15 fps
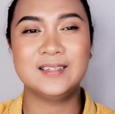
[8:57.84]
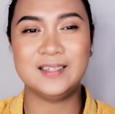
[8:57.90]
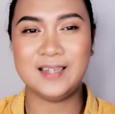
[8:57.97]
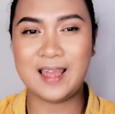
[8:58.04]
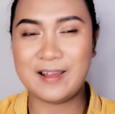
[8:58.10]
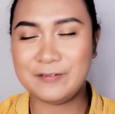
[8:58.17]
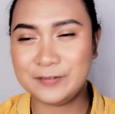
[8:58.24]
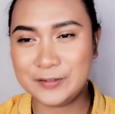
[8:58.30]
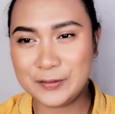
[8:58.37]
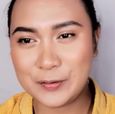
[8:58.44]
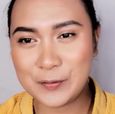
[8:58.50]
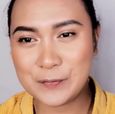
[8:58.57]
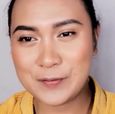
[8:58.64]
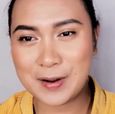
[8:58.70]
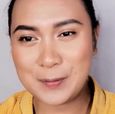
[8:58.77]
the laughter
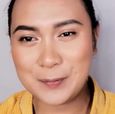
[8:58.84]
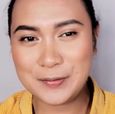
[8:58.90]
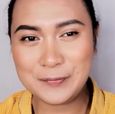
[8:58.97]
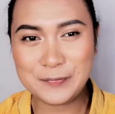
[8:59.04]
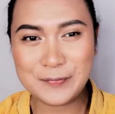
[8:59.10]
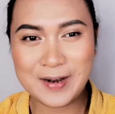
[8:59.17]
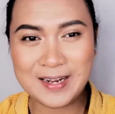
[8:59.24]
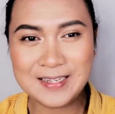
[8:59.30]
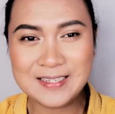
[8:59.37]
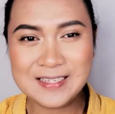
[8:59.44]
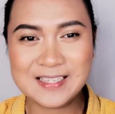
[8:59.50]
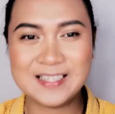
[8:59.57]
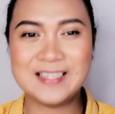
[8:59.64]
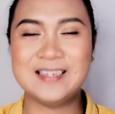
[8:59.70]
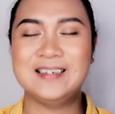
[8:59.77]
of our
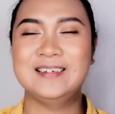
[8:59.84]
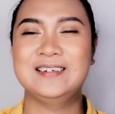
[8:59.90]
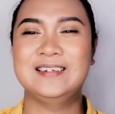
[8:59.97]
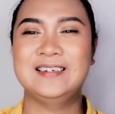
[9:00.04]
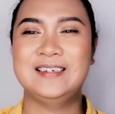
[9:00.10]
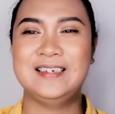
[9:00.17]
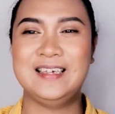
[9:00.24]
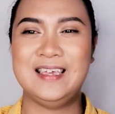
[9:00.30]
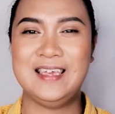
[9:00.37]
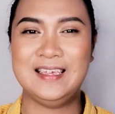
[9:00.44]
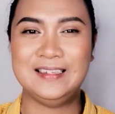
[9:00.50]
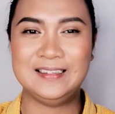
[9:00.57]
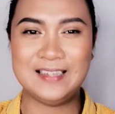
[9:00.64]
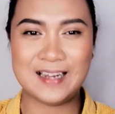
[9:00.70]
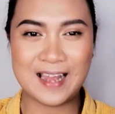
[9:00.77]
friends,
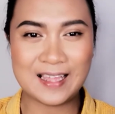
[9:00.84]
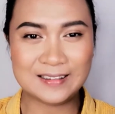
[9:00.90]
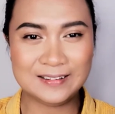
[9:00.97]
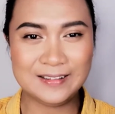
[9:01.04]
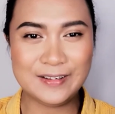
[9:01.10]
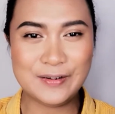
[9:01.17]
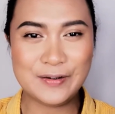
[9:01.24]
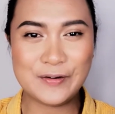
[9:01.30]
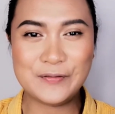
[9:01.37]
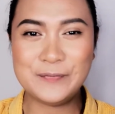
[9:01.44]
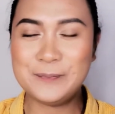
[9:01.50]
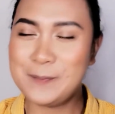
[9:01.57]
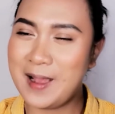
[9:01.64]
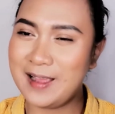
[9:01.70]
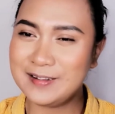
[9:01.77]
the rattling of
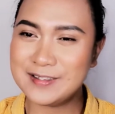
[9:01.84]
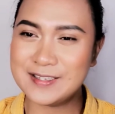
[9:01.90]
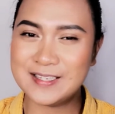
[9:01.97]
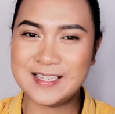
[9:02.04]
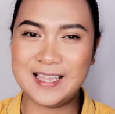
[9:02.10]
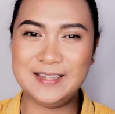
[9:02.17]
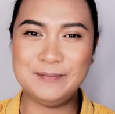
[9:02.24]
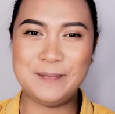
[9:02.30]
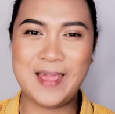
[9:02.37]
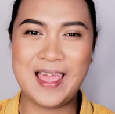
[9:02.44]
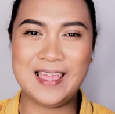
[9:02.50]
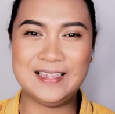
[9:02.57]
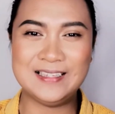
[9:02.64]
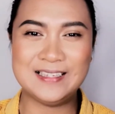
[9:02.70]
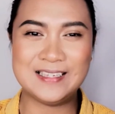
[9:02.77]
pots and
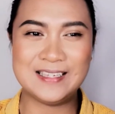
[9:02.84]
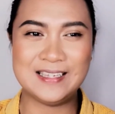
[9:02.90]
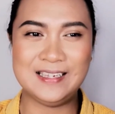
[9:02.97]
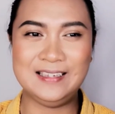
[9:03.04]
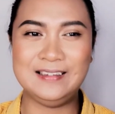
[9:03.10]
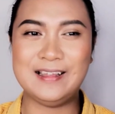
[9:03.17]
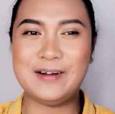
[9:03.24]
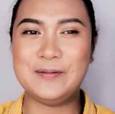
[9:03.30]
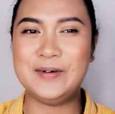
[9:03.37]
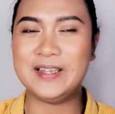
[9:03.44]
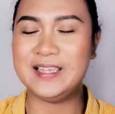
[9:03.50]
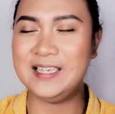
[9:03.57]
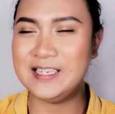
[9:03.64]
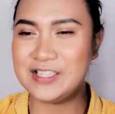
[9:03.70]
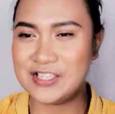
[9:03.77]
pans in our
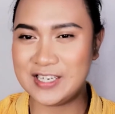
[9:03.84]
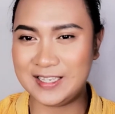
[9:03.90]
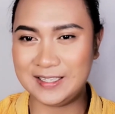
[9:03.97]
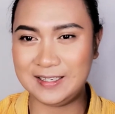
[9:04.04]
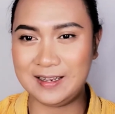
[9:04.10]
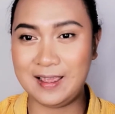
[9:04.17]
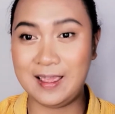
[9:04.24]
kitchen,